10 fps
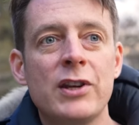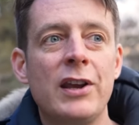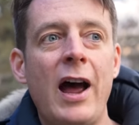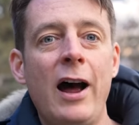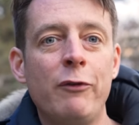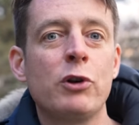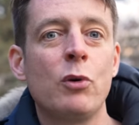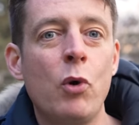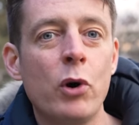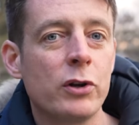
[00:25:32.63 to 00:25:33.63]
And after the
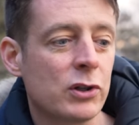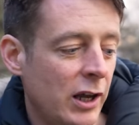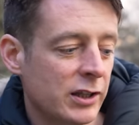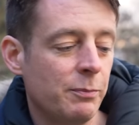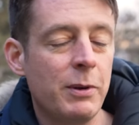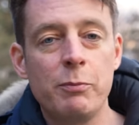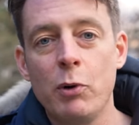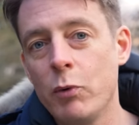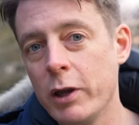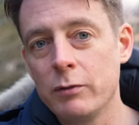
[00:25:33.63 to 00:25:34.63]
war, there's lots of
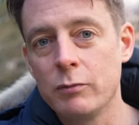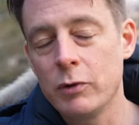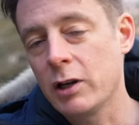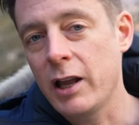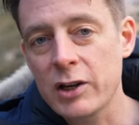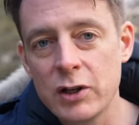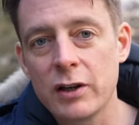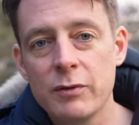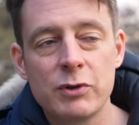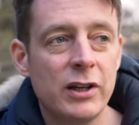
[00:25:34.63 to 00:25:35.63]
people with
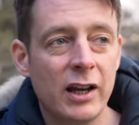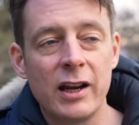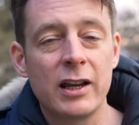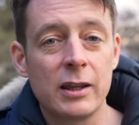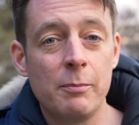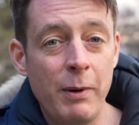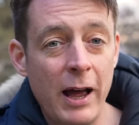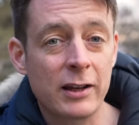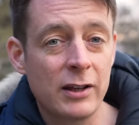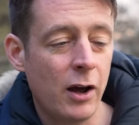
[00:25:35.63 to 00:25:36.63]
Kalashnikovs and you've got to get them
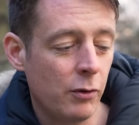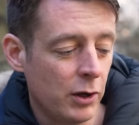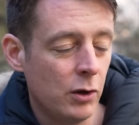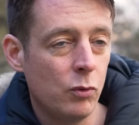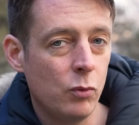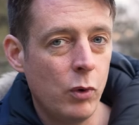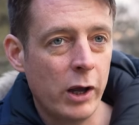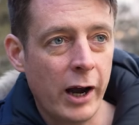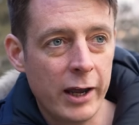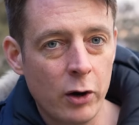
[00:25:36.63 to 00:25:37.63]
back. Now, what
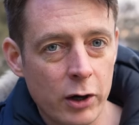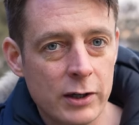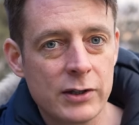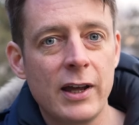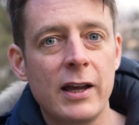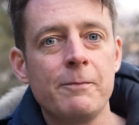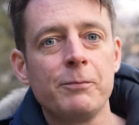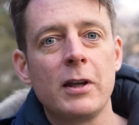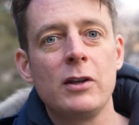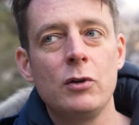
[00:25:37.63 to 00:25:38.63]
I heard is that
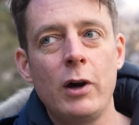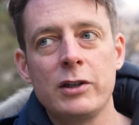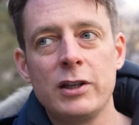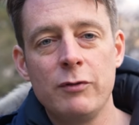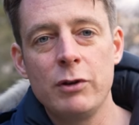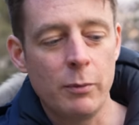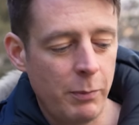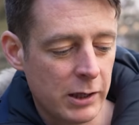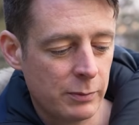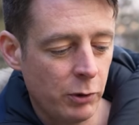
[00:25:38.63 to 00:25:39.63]
you had to give in your
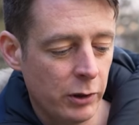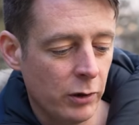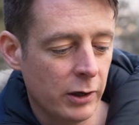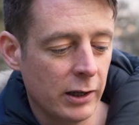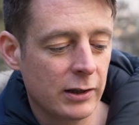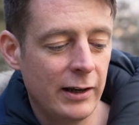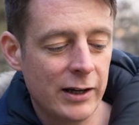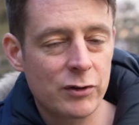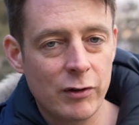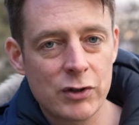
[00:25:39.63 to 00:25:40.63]
passport in order to get the
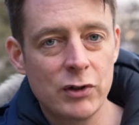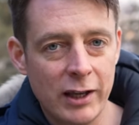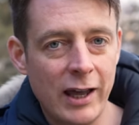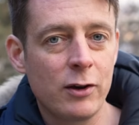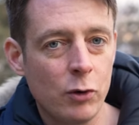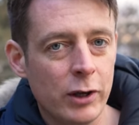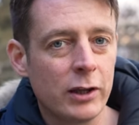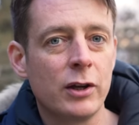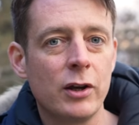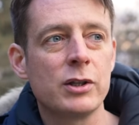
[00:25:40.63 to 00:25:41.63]
Kalashnikovs, so they can go and get
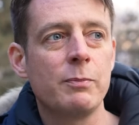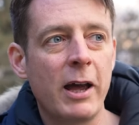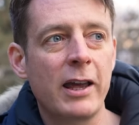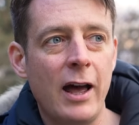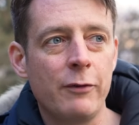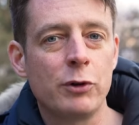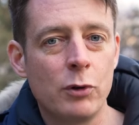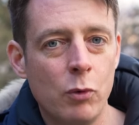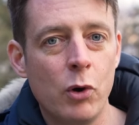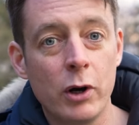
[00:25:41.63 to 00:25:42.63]
the guns back after the
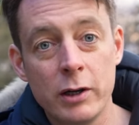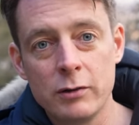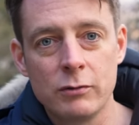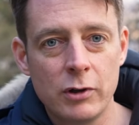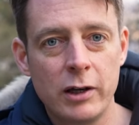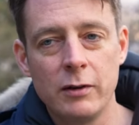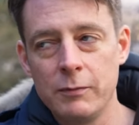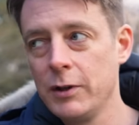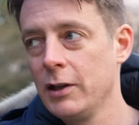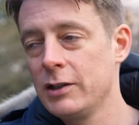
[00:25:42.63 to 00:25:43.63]
war and try to
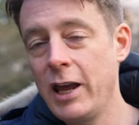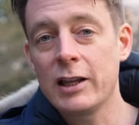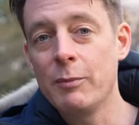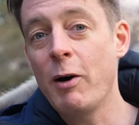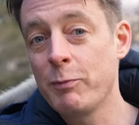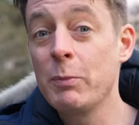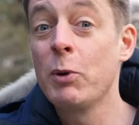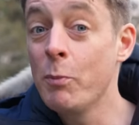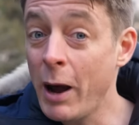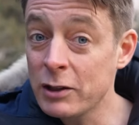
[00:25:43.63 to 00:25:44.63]
take them off
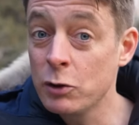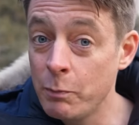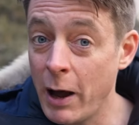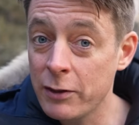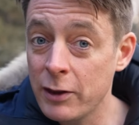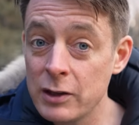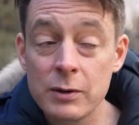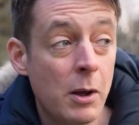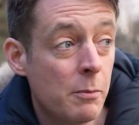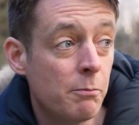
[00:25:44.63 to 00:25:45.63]
people who might do bad things,
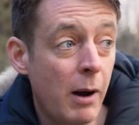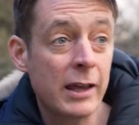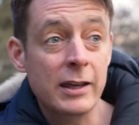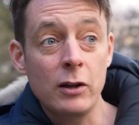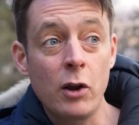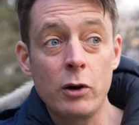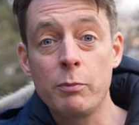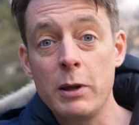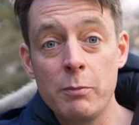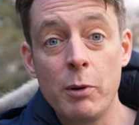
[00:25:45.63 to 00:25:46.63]
might kill other
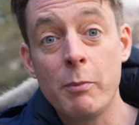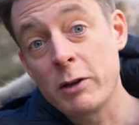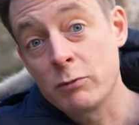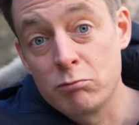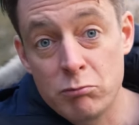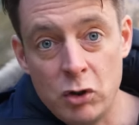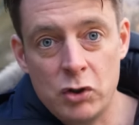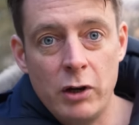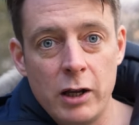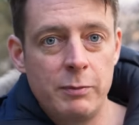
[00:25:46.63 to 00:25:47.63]
people, might just
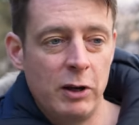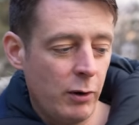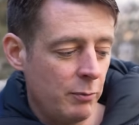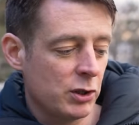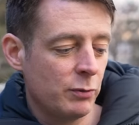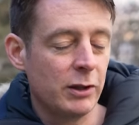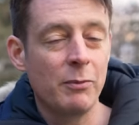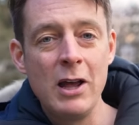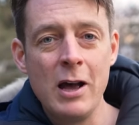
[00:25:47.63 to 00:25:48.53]
turn out to be criminals with them.